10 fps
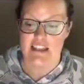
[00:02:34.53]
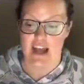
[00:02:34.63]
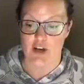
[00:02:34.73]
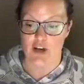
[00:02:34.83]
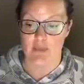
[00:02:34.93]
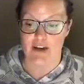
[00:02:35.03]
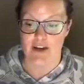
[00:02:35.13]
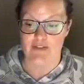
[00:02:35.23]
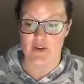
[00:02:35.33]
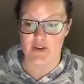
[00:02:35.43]
that could be
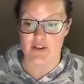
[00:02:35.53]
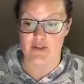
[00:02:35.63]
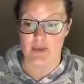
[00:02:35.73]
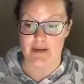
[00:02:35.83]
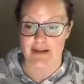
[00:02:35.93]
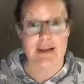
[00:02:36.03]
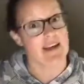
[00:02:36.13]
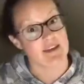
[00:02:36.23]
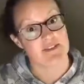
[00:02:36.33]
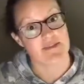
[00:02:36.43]
unfolding for me
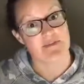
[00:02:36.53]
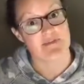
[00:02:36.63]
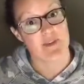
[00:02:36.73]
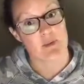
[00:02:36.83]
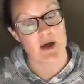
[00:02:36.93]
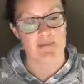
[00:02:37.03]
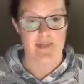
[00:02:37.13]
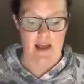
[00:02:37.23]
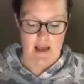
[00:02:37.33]
is, right?